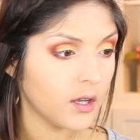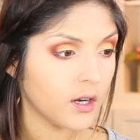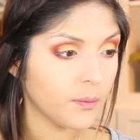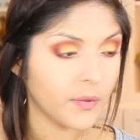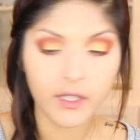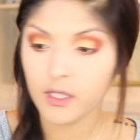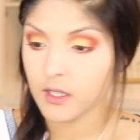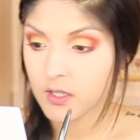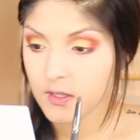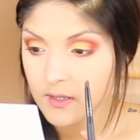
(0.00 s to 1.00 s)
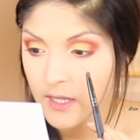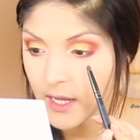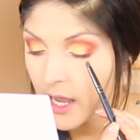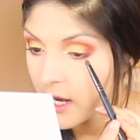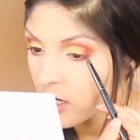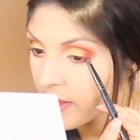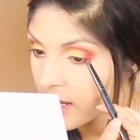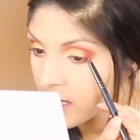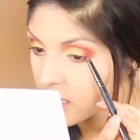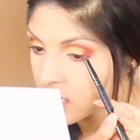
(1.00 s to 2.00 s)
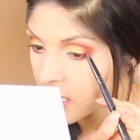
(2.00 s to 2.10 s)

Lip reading: And I'll blend it in just a second. I know that kind of